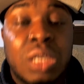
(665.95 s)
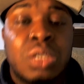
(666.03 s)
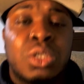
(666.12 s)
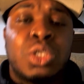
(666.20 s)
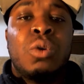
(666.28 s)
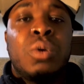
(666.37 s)

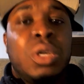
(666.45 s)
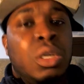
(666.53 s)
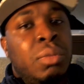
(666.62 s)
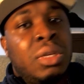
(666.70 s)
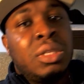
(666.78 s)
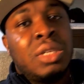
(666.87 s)
So in the
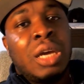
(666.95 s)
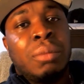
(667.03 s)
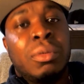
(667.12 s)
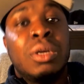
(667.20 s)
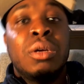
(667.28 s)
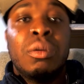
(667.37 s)
meantime,
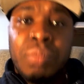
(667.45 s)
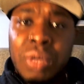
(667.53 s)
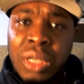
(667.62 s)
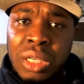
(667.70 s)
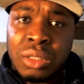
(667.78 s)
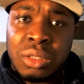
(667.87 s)

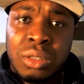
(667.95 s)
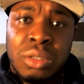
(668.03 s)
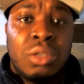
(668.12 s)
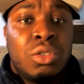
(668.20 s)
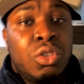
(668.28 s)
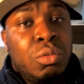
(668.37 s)
please
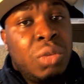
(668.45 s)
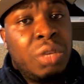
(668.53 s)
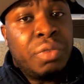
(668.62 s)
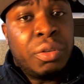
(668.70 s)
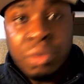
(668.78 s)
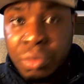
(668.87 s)
do me a
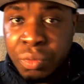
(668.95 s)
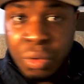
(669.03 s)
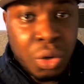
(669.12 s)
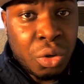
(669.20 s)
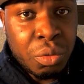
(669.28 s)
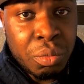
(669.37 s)
favor for your
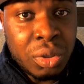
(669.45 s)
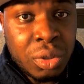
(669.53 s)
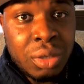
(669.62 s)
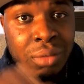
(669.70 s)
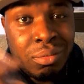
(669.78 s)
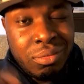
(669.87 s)
homeboy.
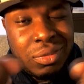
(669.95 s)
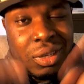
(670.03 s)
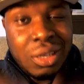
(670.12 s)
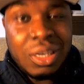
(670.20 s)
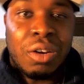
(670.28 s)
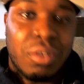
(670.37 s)

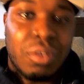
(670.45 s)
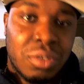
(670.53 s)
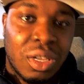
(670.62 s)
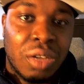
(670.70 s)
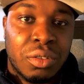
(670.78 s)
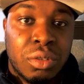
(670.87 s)
Take care of yourselves.